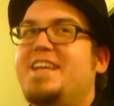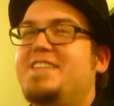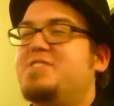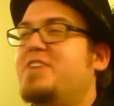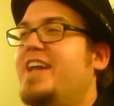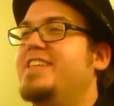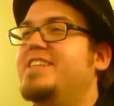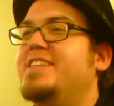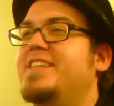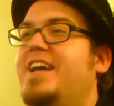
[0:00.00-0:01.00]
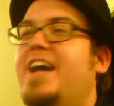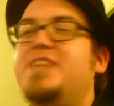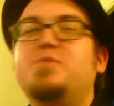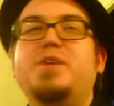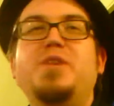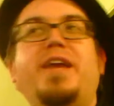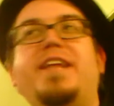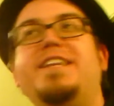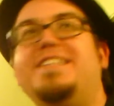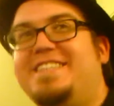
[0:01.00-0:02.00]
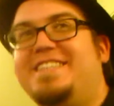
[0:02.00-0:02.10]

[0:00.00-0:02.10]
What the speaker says: That's okay. That's why you edit.